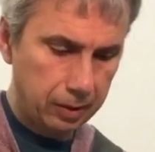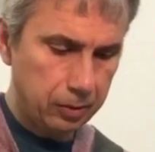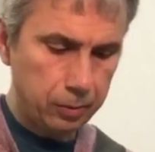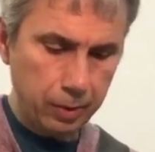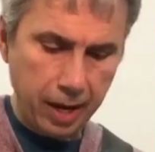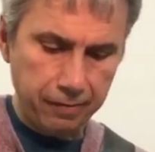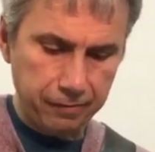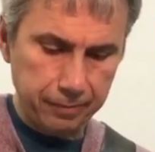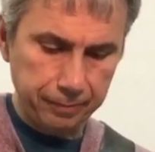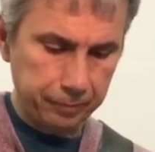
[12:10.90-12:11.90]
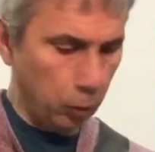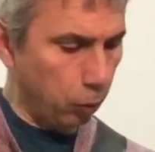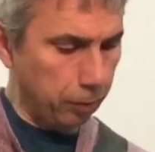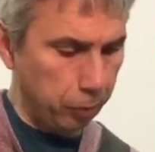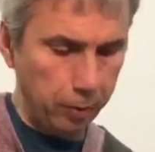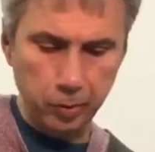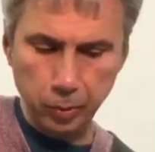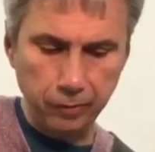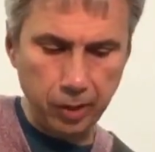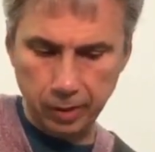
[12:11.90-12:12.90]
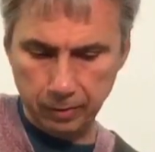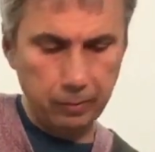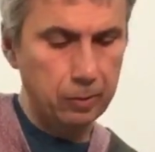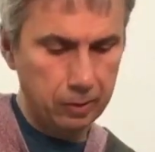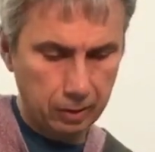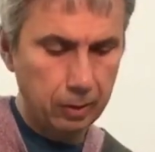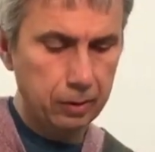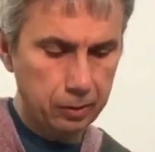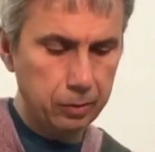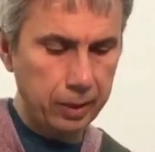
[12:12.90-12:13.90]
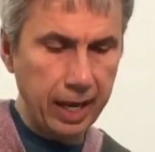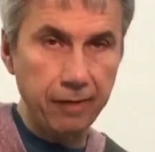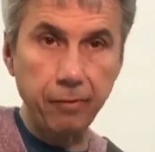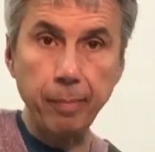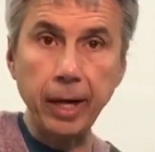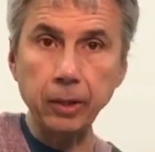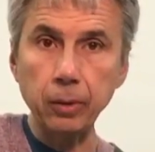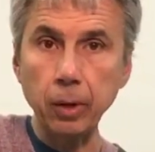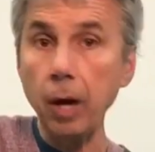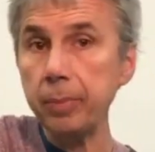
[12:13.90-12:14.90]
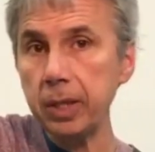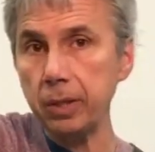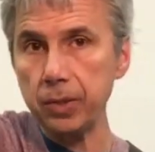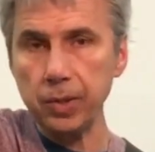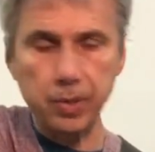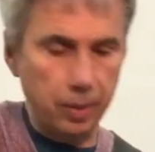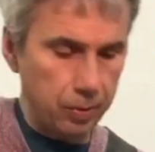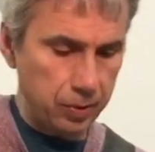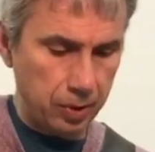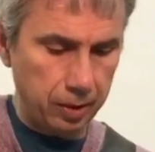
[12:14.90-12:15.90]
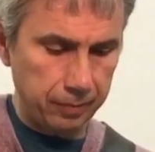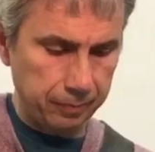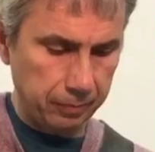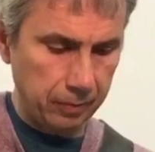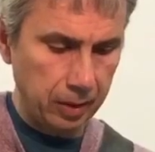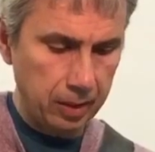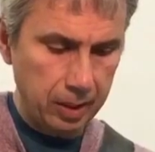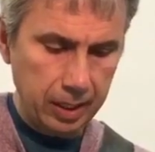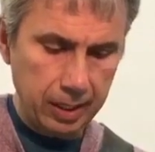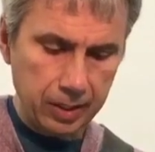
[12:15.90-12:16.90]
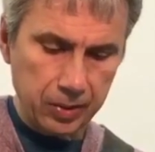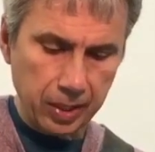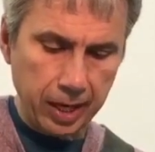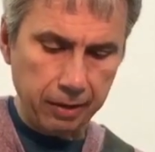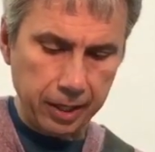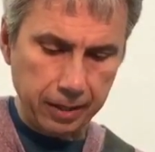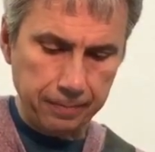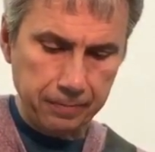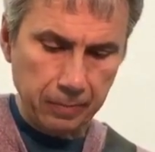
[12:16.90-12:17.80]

To F, or I probably would have gone to F minor up here since I was in this area.